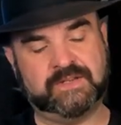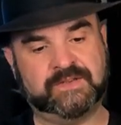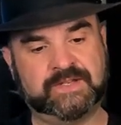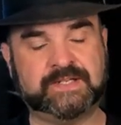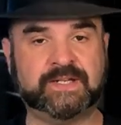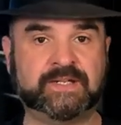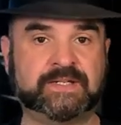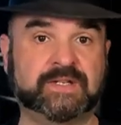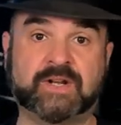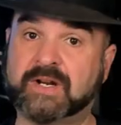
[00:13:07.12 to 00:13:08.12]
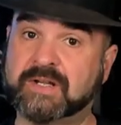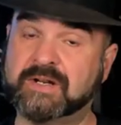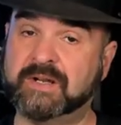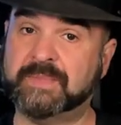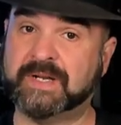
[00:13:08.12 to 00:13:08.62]
This is not a
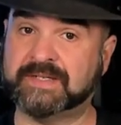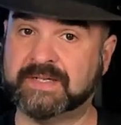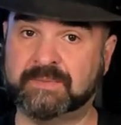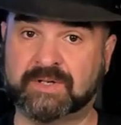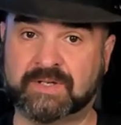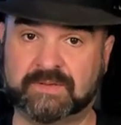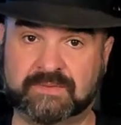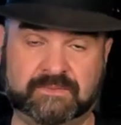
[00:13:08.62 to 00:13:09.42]
combat saber.